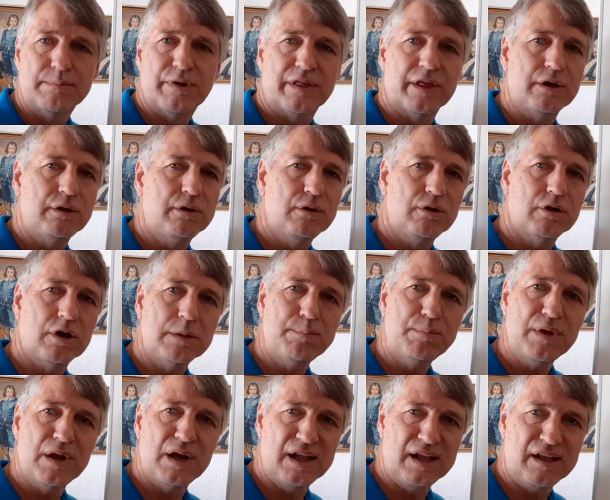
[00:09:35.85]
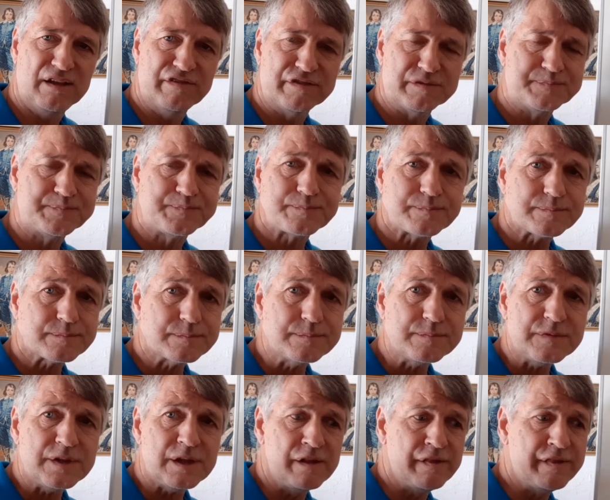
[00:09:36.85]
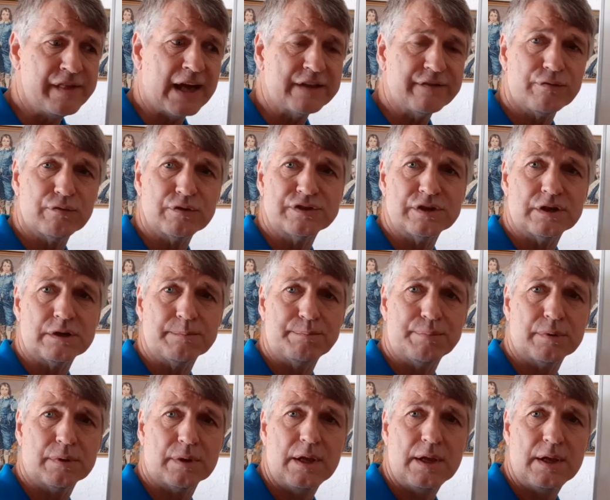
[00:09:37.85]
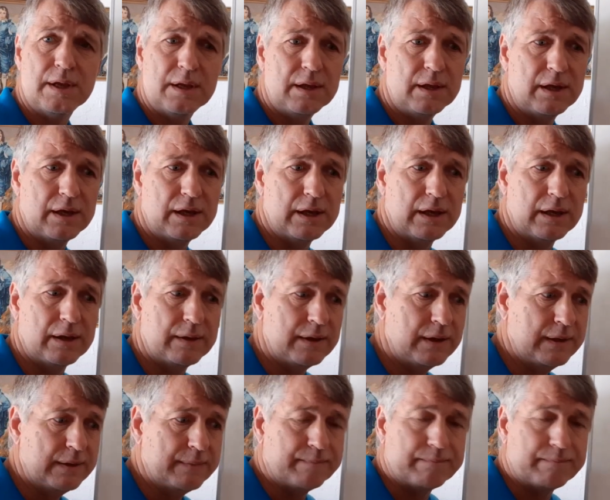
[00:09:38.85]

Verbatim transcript: But they do not believe that, for example, a